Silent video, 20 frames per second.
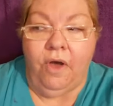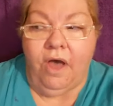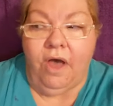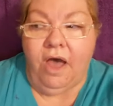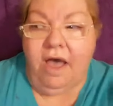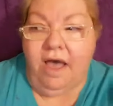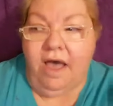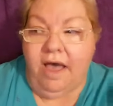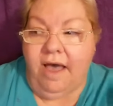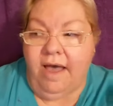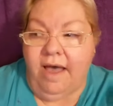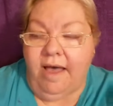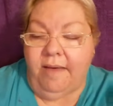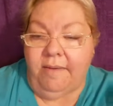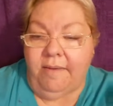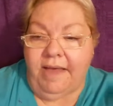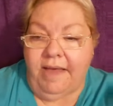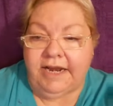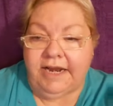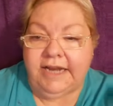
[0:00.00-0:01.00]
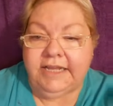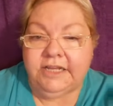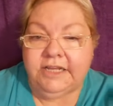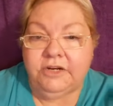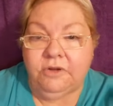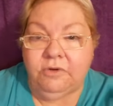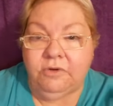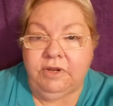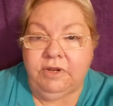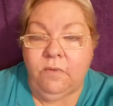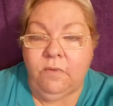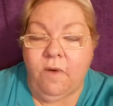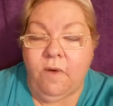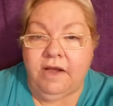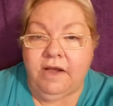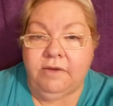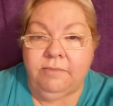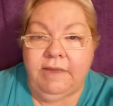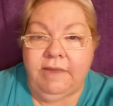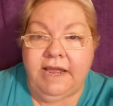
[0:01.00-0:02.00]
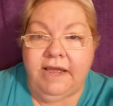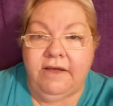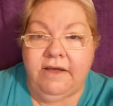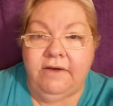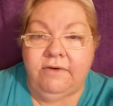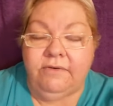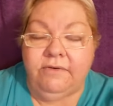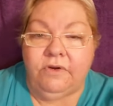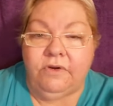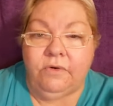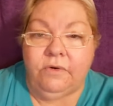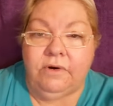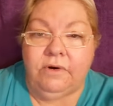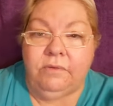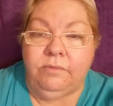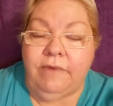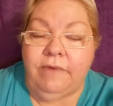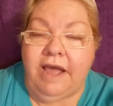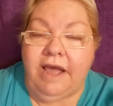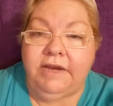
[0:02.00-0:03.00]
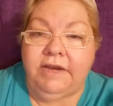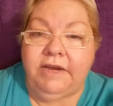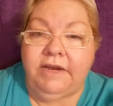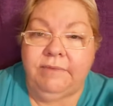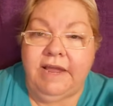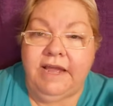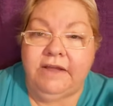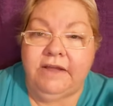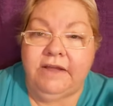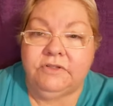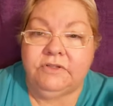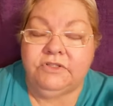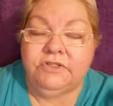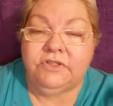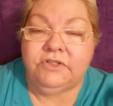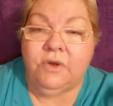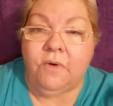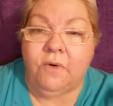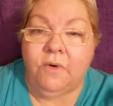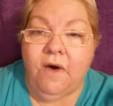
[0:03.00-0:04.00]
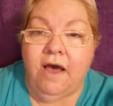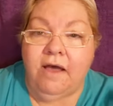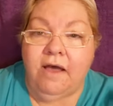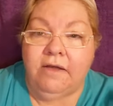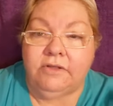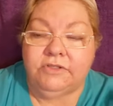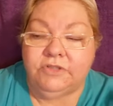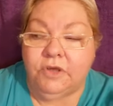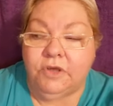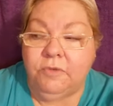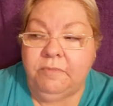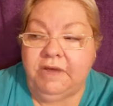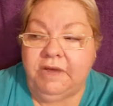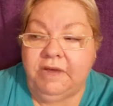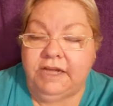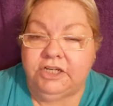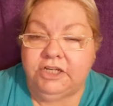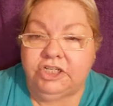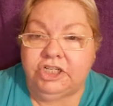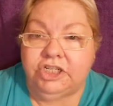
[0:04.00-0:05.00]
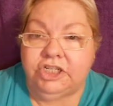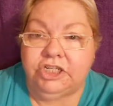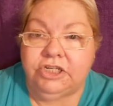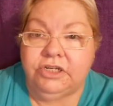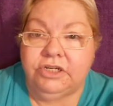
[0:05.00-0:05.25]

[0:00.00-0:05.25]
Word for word: uh, and I can only walk around or ride around so uh, so much